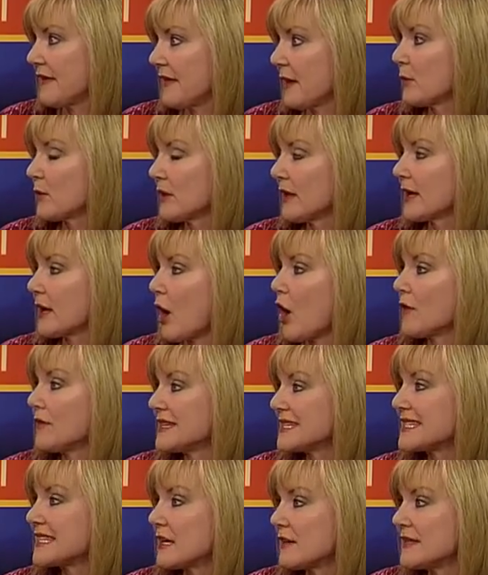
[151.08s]
that. They were like mm -hmm. on
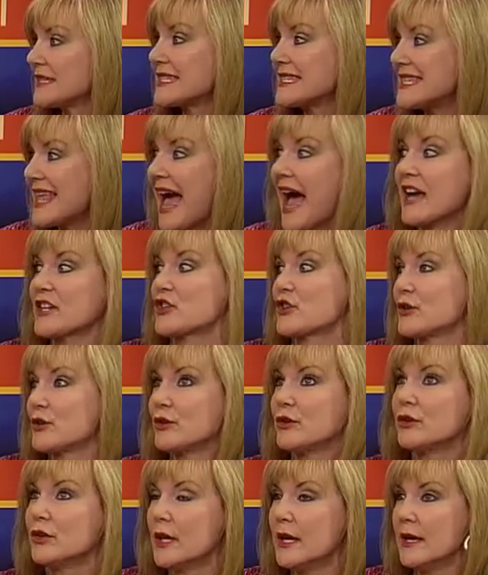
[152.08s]
this in this
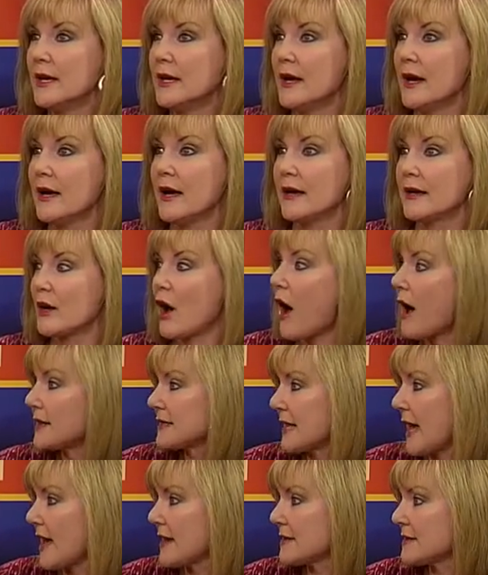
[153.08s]
national uh,
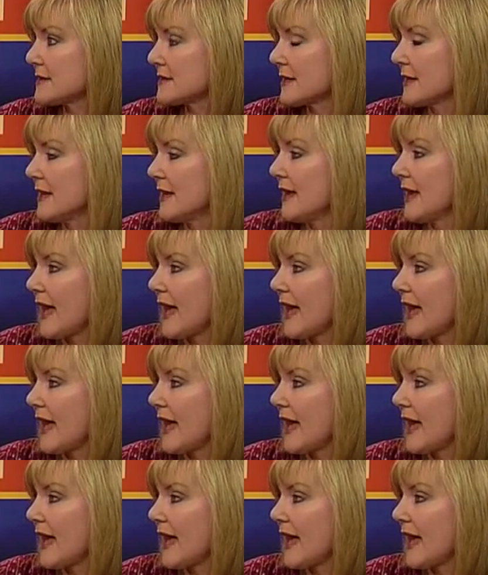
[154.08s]
contest.